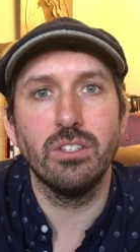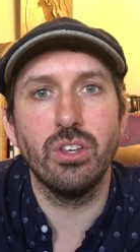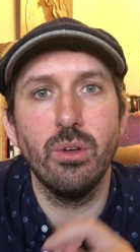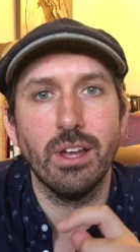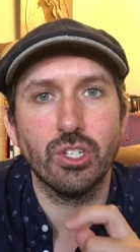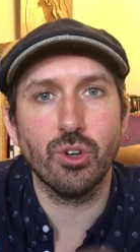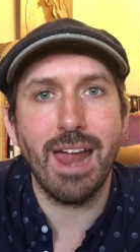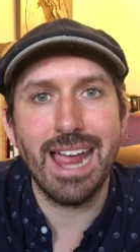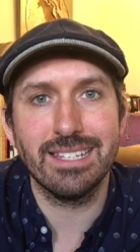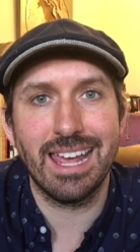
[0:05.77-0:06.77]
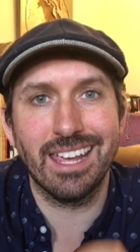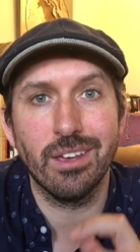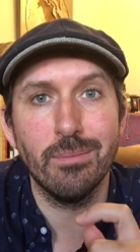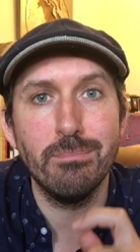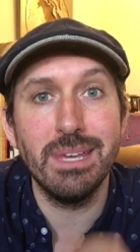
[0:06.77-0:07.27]
to attract a
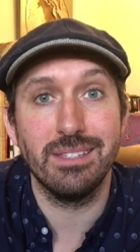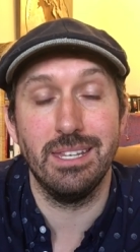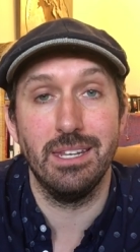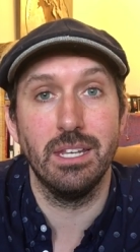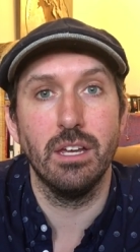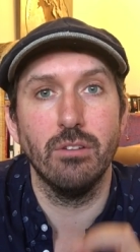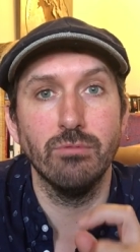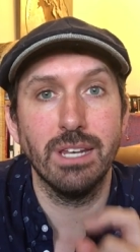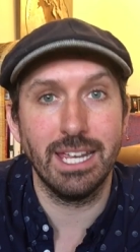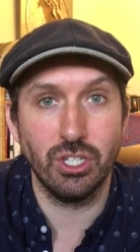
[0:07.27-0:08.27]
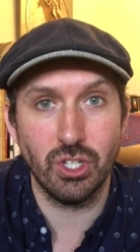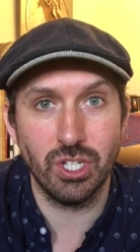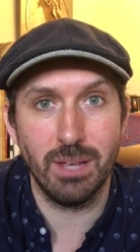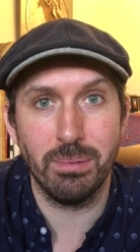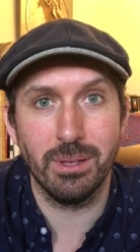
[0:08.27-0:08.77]
committed
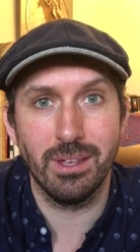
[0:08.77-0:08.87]
relationship.